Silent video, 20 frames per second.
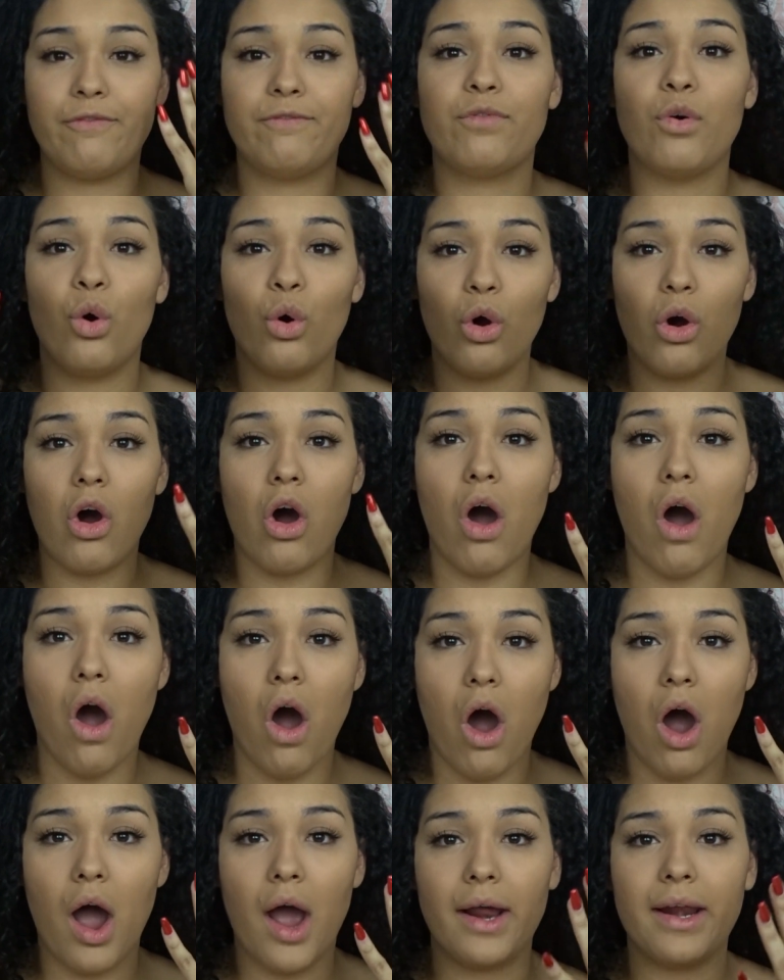full
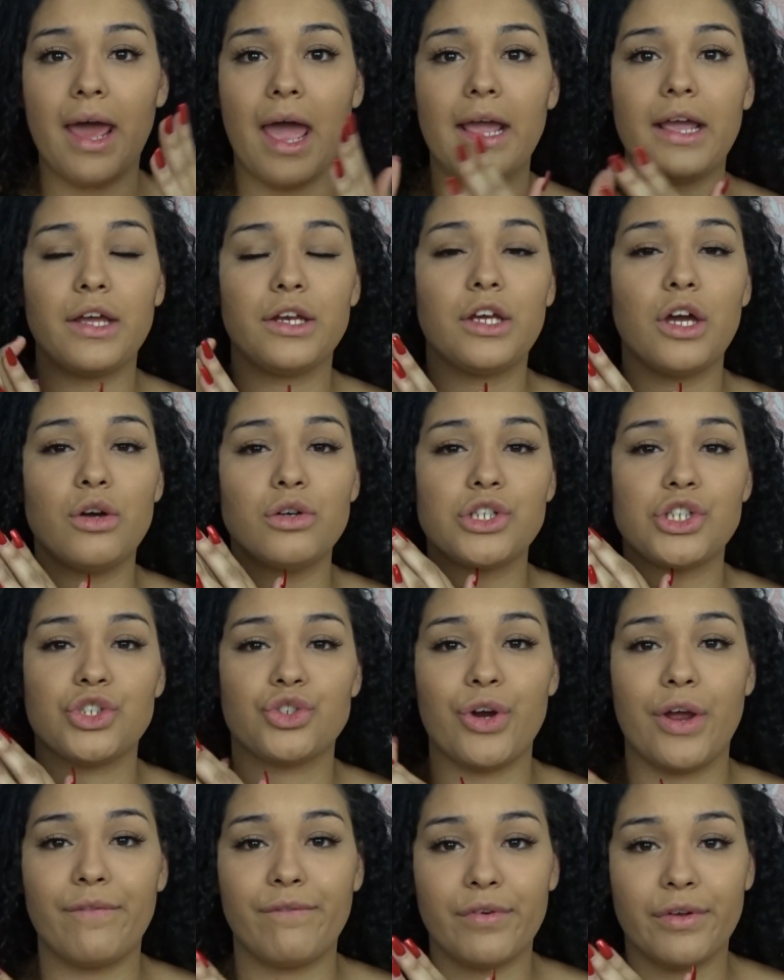on, I could go
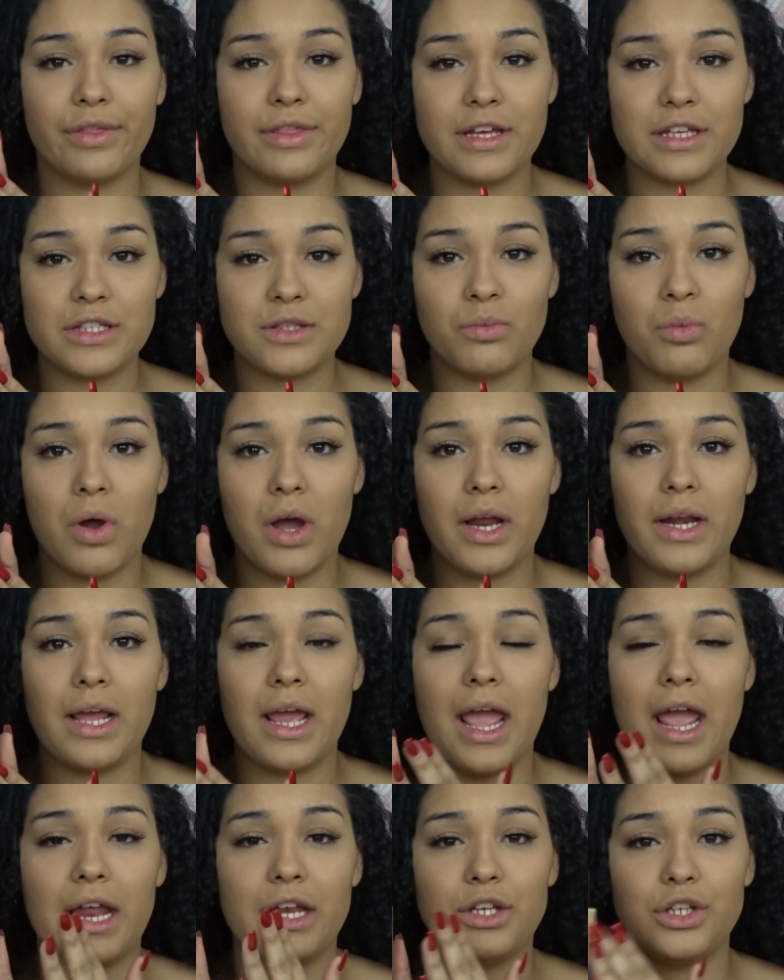straight for this one
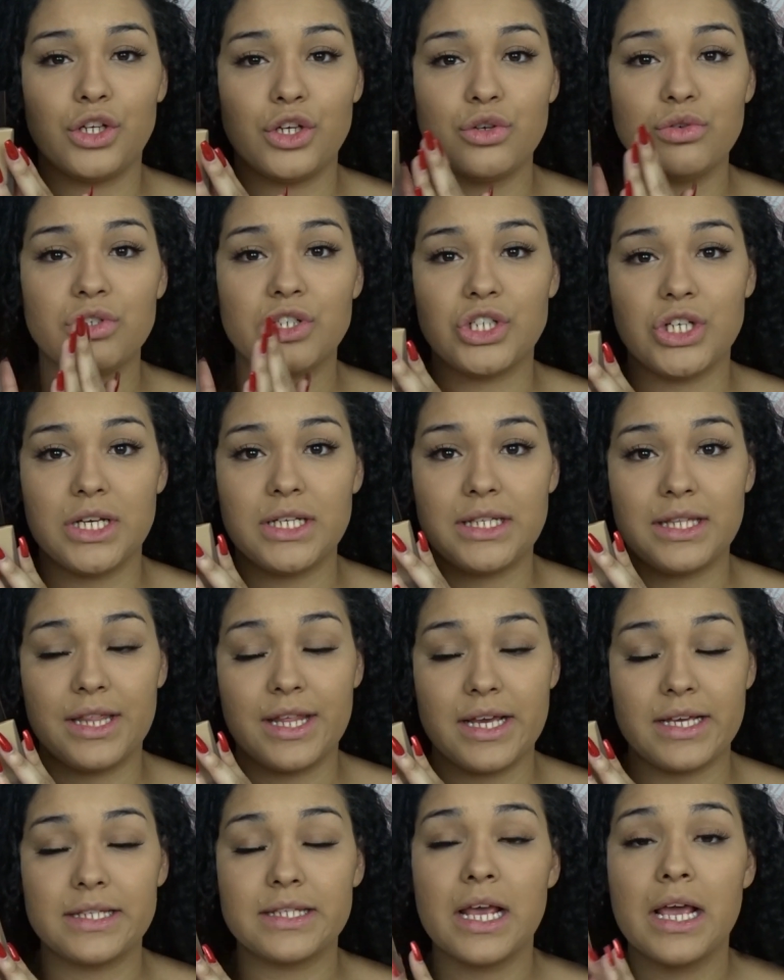and use just
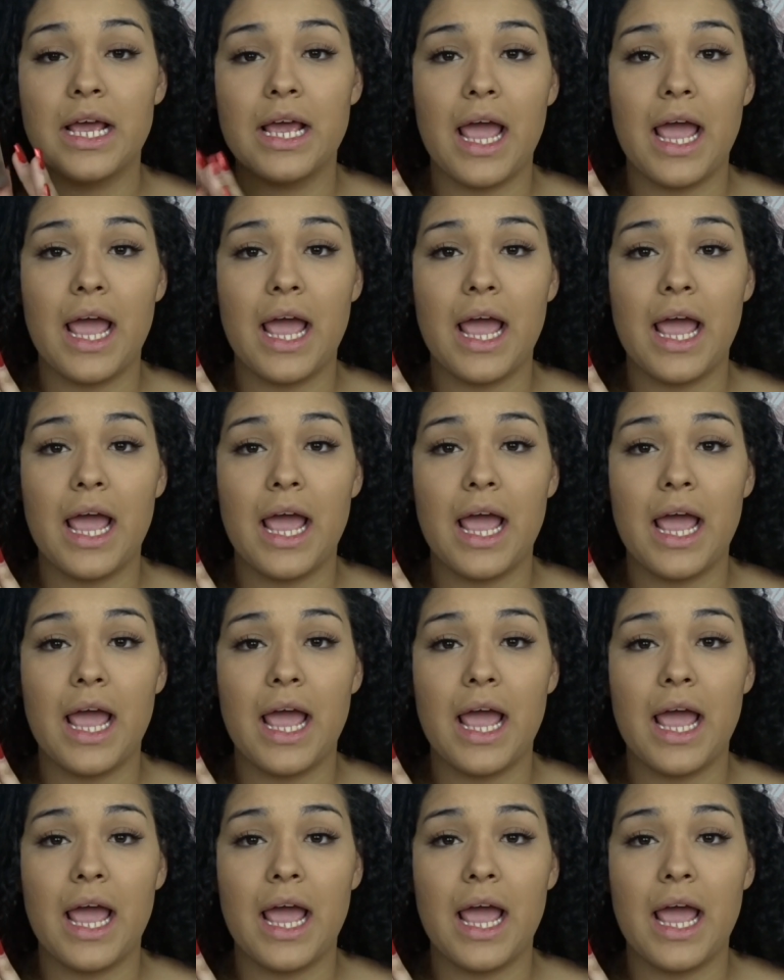this.